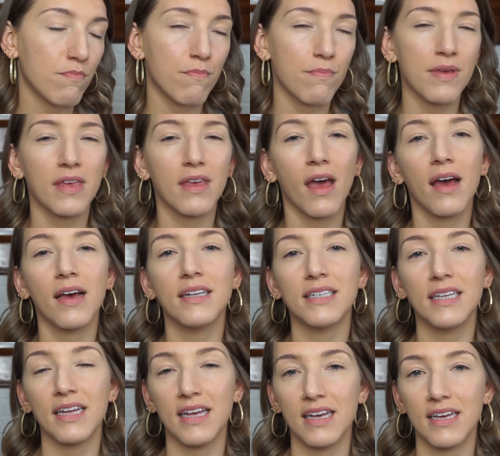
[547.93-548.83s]

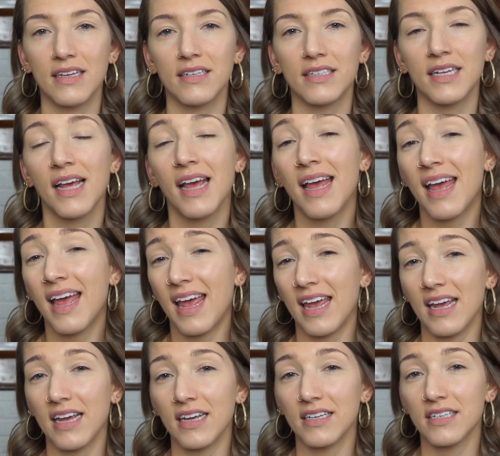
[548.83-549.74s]
Because it is
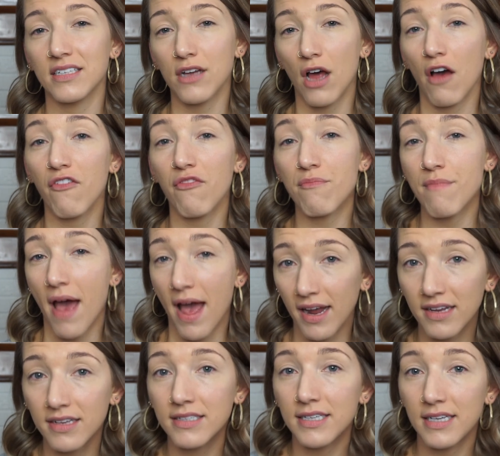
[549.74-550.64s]
a soft
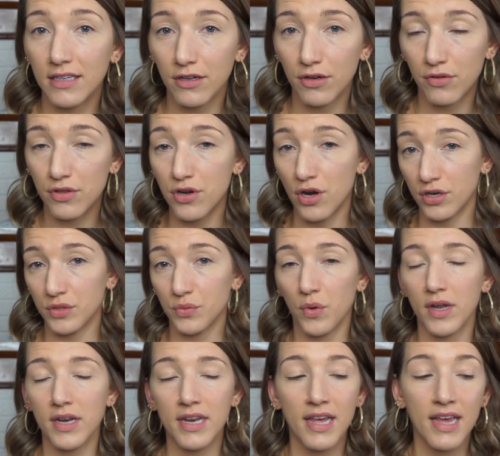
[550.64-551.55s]
matte concealer, the NARS
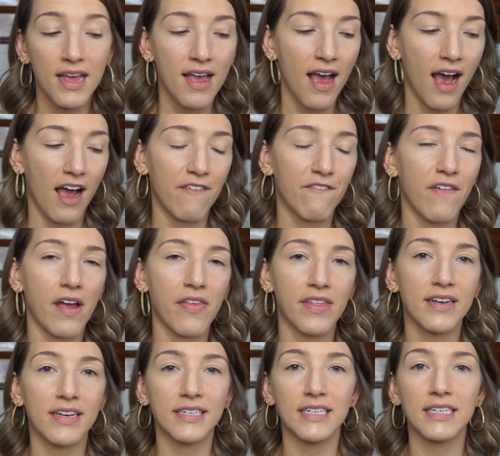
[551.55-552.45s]
one, I find
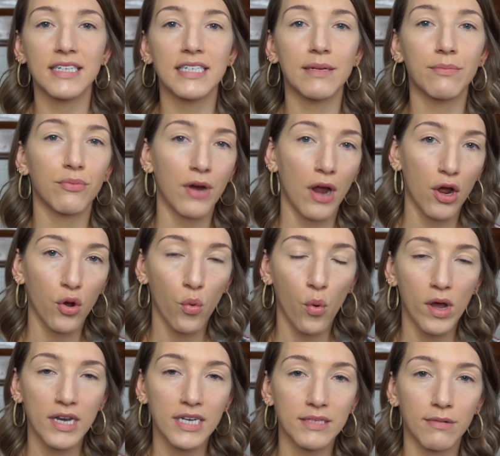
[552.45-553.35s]
that it doesn't slip around
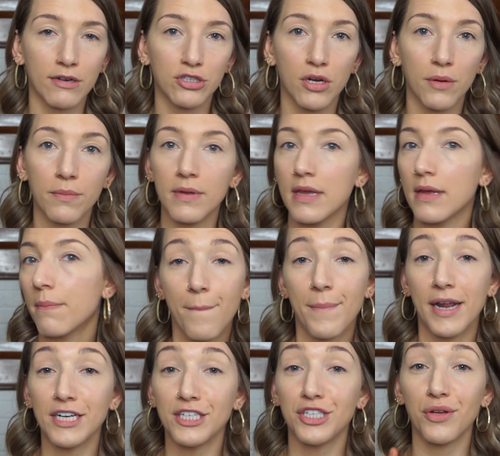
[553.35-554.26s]
quite as much on me.
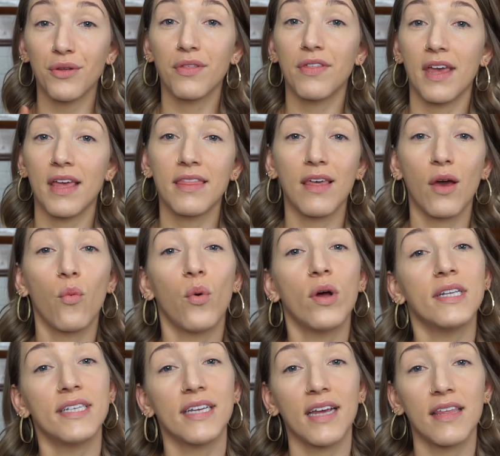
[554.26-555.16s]
But I do think that
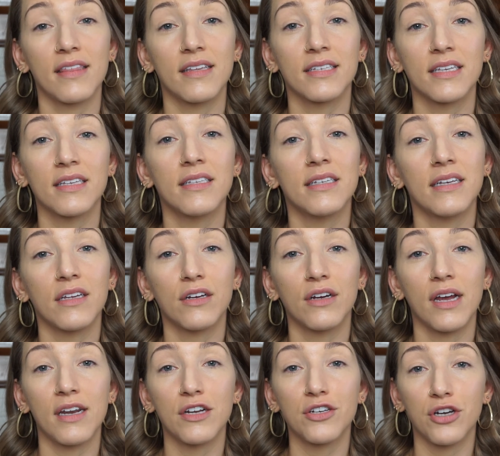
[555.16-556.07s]
once I get this concealer
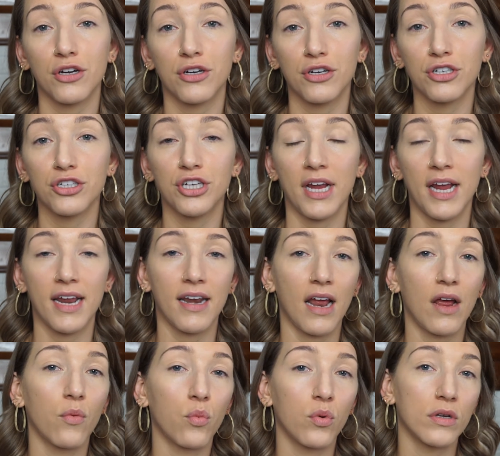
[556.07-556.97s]
in a darker shade,
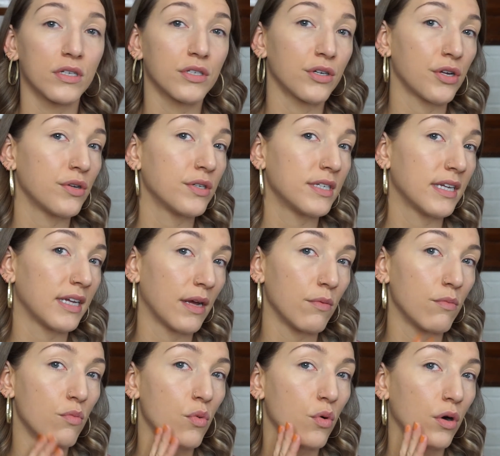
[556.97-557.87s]
I will start using
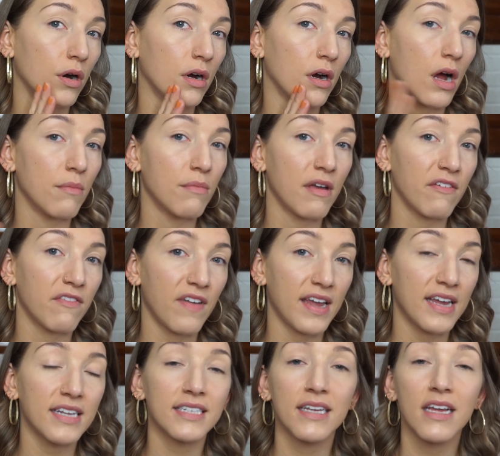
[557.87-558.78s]
it more on my
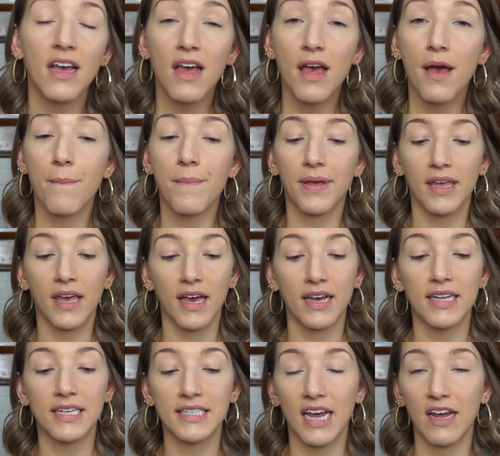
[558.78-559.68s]
face,
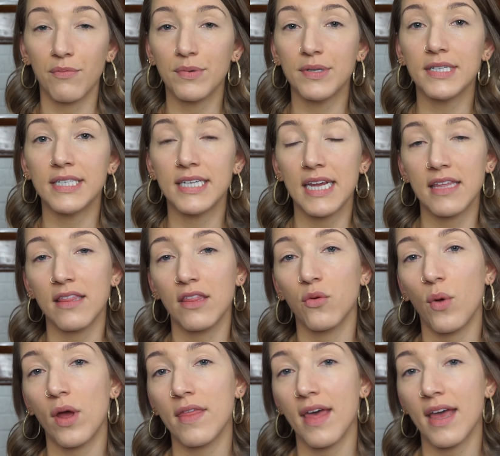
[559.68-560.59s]
because I've been seeing
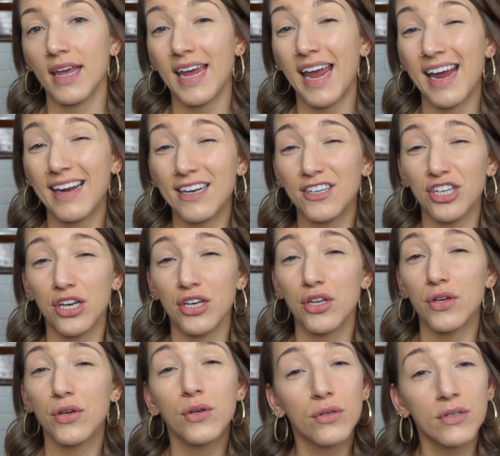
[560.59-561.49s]
the way that Katie Jane
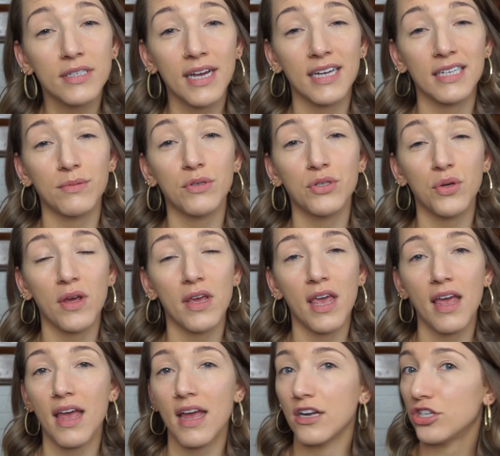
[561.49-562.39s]
Hughes has been doing
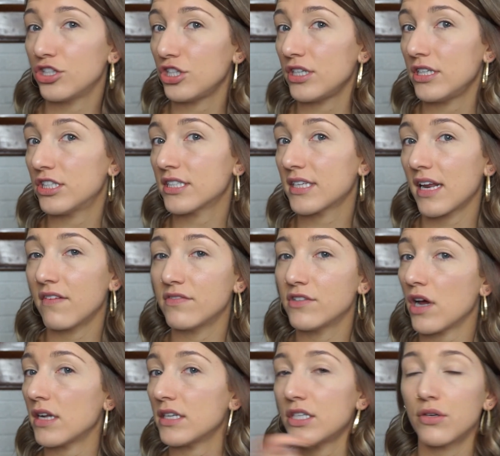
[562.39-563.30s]
it, and she just kind of
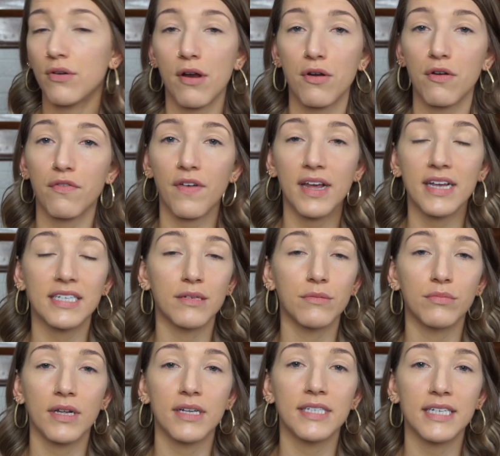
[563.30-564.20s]
dots it around her face
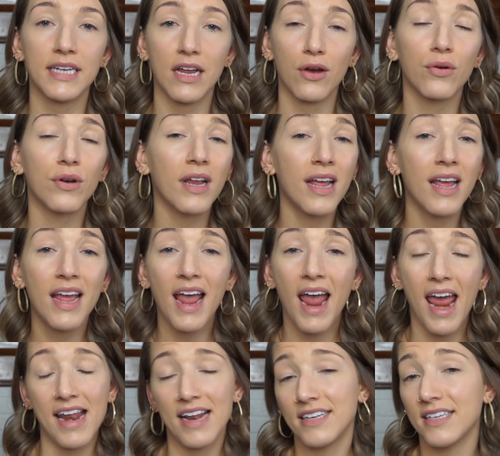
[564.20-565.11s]
and blends it out,
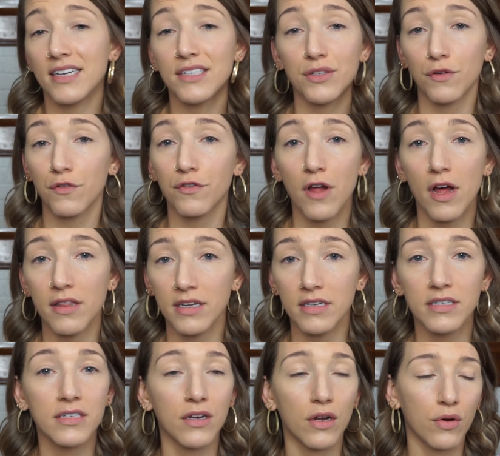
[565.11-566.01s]
and it does look
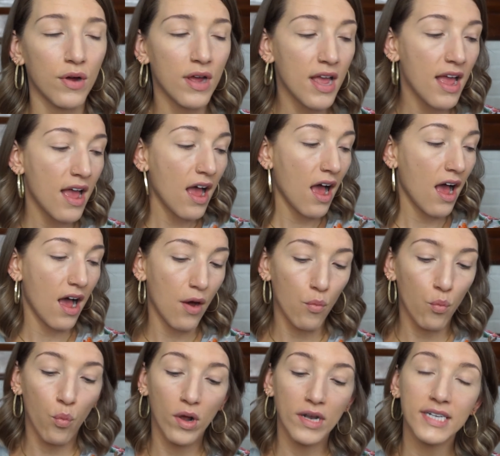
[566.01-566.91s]
flawless. So
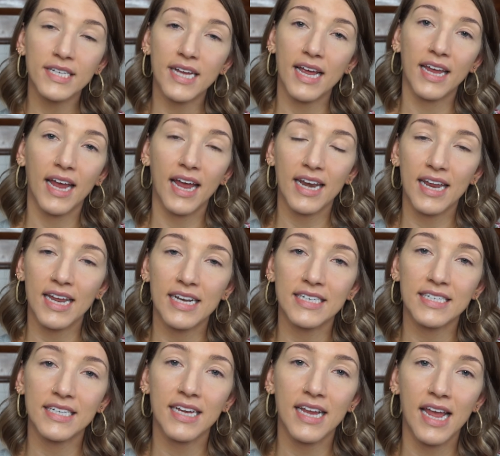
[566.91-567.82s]
once I get
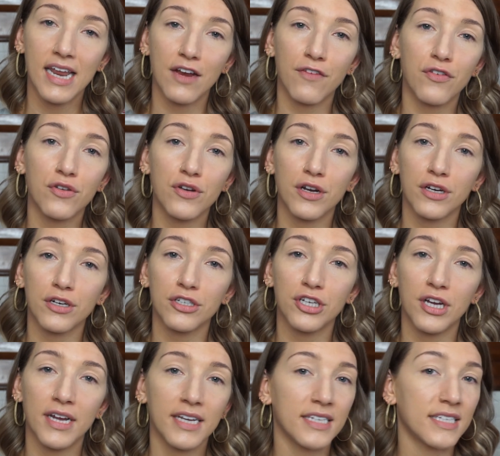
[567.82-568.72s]
it in a few darker
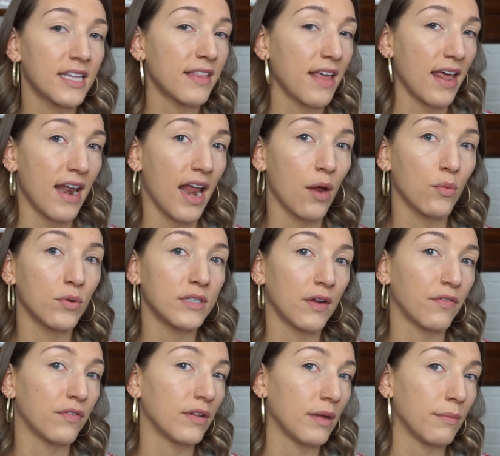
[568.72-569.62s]
shades, then I will
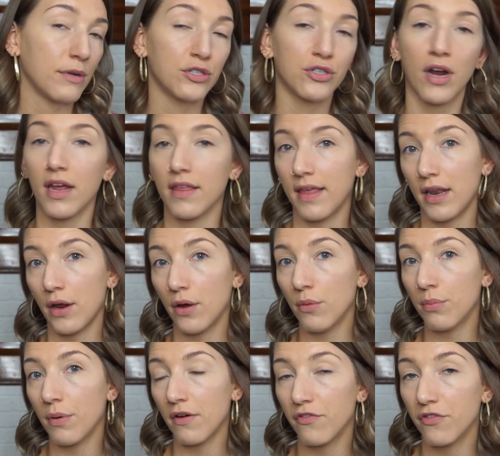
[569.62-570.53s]
definitely be trying that
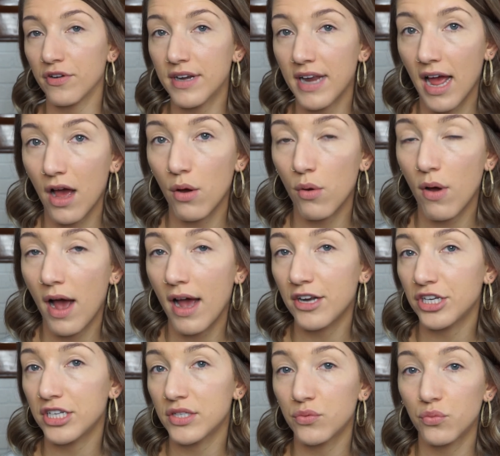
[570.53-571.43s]
out. But for now, I
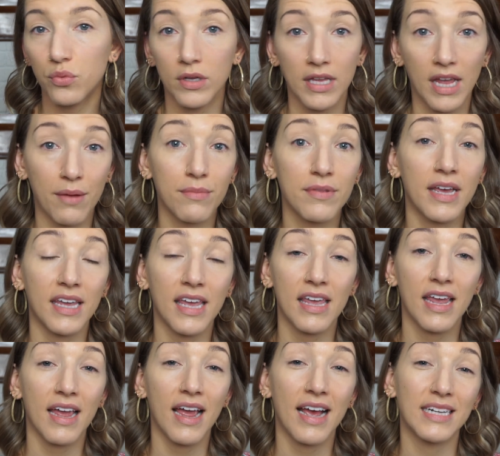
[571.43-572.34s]
just really have been
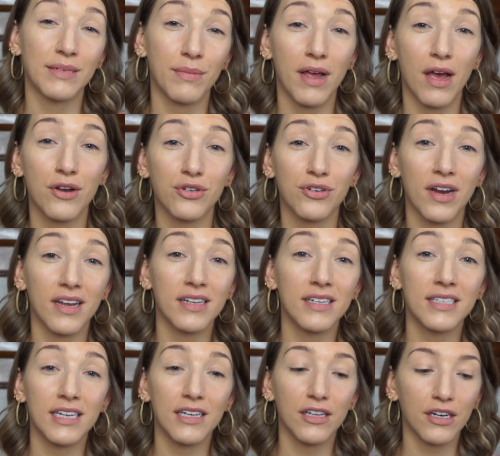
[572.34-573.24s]
liking it as my under eye
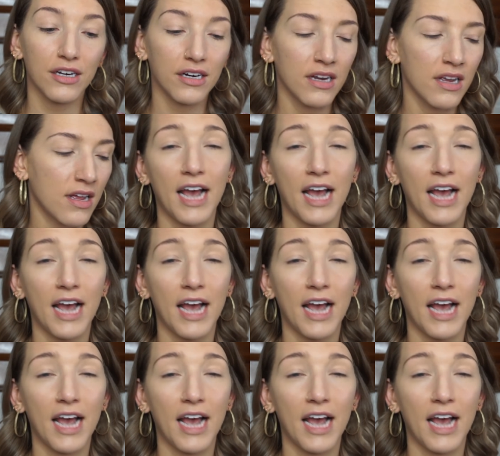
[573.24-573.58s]
concealer.